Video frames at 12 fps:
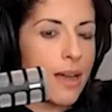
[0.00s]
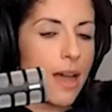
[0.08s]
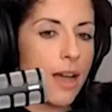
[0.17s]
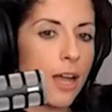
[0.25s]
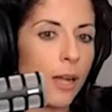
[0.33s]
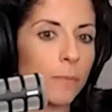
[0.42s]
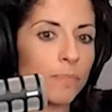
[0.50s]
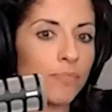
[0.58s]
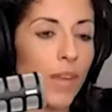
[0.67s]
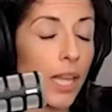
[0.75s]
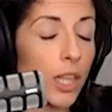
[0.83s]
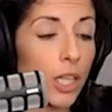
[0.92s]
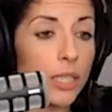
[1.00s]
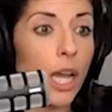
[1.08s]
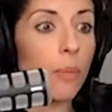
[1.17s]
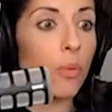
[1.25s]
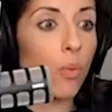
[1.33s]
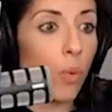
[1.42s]
Um, I looked
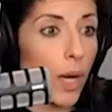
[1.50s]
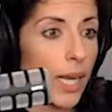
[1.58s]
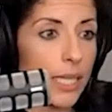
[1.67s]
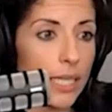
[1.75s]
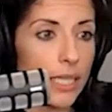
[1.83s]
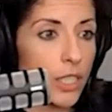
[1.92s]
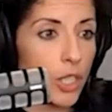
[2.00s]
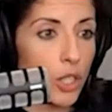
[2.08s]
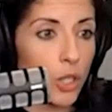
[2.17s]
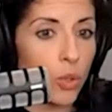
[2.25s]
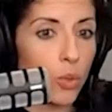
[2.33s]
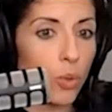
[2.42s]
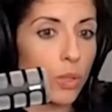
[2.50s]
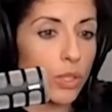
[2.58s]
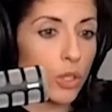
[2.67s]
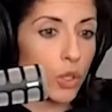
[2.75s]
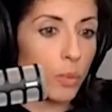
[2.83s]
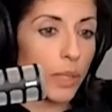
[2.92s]
up what I needed to do
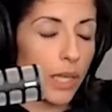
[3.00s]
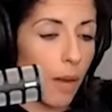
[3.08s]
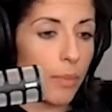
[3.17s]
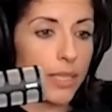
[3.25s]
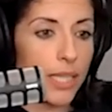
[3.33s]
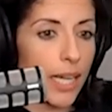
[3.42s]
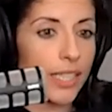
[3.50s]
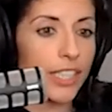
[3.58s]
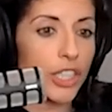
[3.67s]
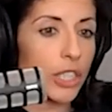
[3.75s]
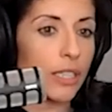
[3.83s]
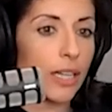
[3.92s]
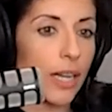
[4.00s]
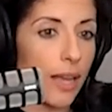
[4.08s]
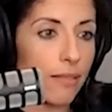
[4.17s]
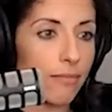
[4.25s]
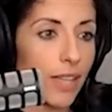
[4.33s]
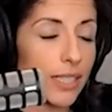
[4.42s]
to become a dietitian, and
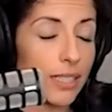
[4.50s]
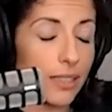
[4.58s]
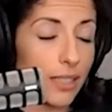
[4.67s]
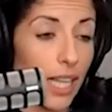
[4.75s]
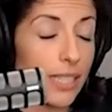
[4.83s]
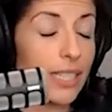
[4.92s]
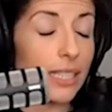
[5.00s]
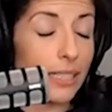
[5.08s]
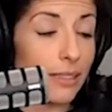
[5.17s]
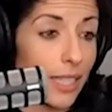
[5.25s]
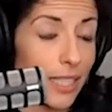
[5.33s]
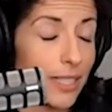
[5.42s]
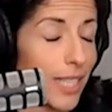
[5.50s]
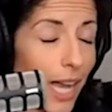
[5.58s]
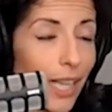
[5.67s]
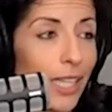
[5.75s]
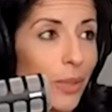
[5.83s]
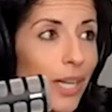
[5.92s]
I that's that's
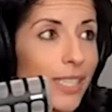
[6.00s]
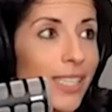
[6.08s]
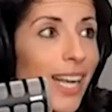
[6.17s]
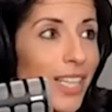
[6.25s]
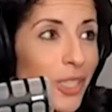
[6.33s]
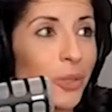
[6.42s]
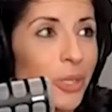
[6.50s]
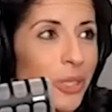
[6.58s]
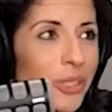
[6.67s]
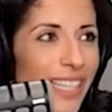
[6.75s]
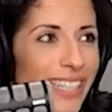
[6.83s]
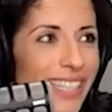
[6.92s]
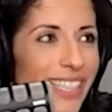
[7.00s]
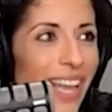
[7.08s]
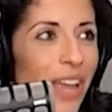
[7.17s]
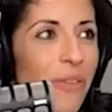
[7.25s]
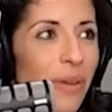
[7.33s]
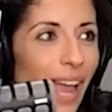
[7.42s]
exactly what I did. I told you
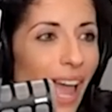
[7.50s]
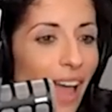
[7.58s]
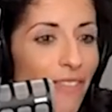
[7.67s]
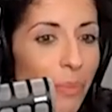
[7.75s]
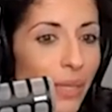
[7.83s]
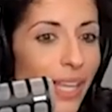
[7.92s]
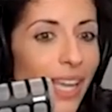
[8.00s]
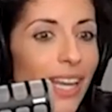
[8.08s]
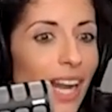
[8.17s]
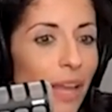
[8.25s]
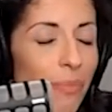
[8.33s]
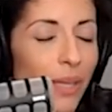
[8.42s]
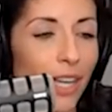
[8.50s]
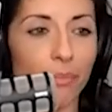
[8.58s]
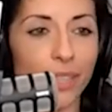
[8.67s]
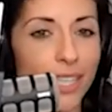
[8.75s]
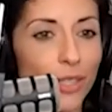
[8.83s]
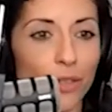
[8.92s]
yesterday when I have a plan, I become
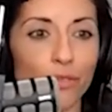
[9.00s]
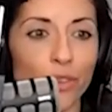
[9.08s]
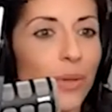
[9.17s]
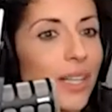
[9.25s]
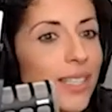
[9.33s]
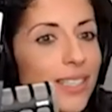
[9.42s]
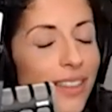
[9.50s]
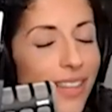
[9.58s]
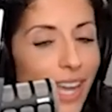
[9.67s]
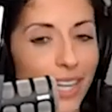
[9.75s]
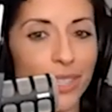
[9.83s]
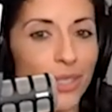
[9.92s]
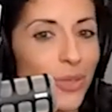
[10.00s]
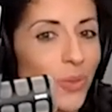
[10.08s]
laser focused, and that is